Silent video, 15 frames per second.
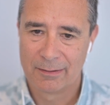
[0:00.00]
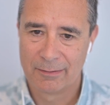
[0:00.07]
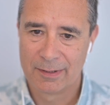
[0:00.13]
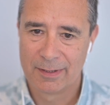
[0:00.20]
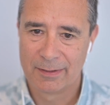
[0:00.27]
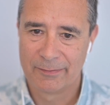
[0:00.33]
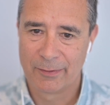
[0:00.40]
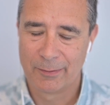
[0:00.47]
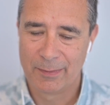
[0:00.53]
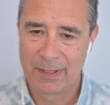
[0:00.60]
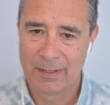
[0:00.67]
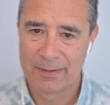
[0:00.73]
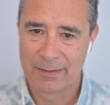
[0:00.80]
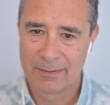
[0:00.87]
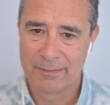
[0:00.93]
which is for
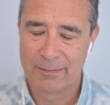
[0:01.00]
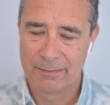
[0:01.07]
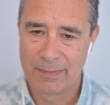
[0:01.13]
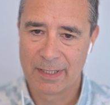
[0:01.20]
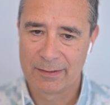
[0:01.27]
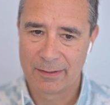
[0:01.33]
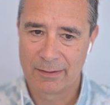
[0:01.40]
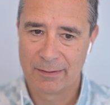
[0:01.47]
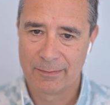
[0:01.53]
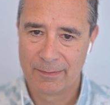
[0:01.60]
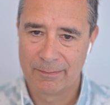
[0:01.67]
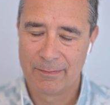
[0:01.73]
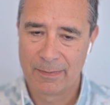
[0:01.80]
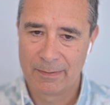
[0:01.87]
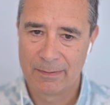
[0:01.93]
me is
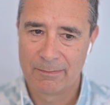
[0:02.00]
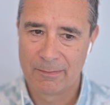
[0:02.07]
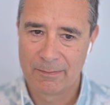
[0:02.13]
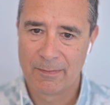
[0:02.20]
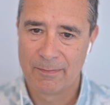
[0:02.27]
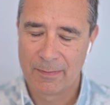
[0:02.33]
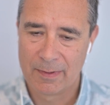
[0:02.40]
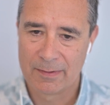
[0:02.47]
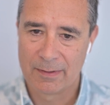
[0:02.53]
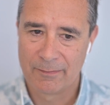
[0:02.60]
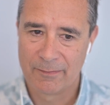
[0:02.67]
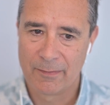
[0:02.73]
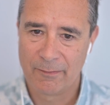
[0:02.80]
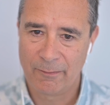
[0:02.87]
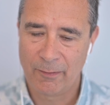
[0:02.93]
a
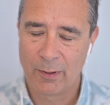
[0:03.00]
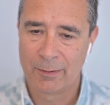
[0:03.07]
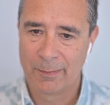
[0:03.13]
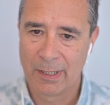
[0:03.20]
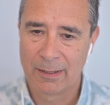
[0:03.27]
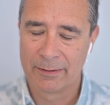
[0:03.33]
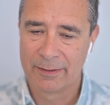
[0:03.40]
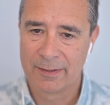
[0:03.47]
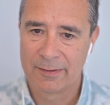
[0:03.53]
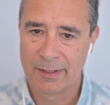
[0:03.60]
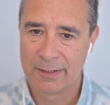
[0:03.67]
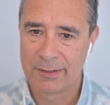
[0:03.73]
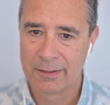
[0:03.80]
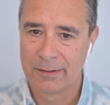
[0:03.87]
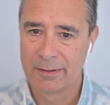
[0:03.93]
fundamental
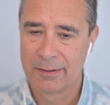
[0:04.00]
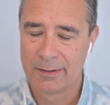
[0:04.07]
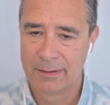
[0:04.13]
distinction.